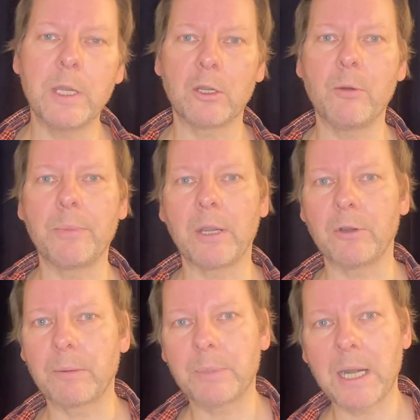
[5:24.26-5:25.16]
comparing
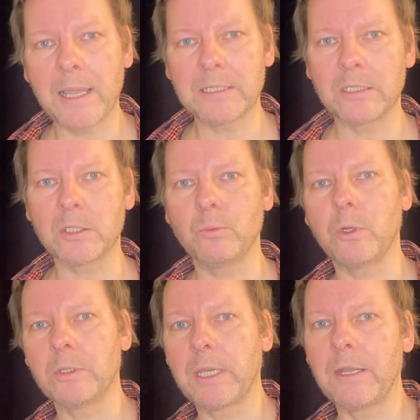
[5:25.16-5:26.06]
prices and what
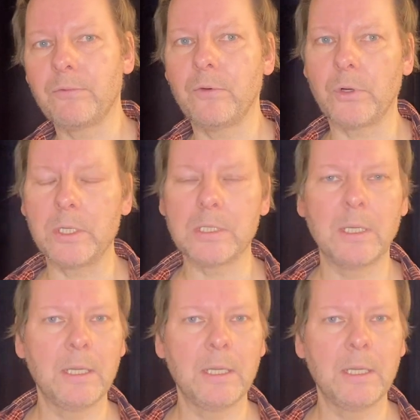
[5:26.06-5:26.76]
you get for it,